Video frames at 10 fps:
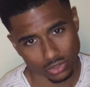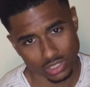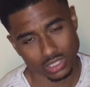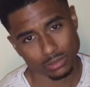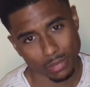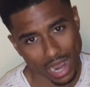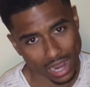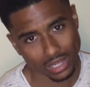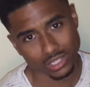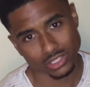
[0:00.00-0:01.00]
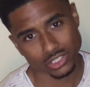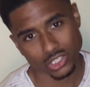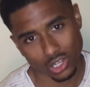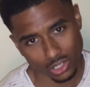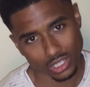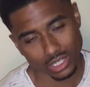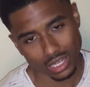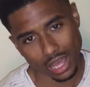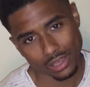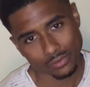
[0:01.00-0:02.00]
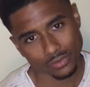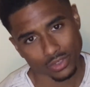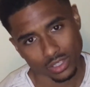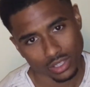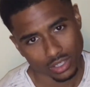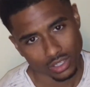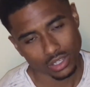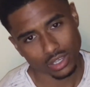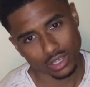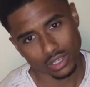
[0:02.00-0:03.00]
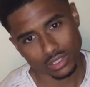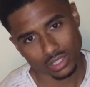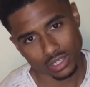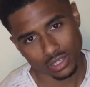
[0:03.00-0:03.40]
This is my journey in life, and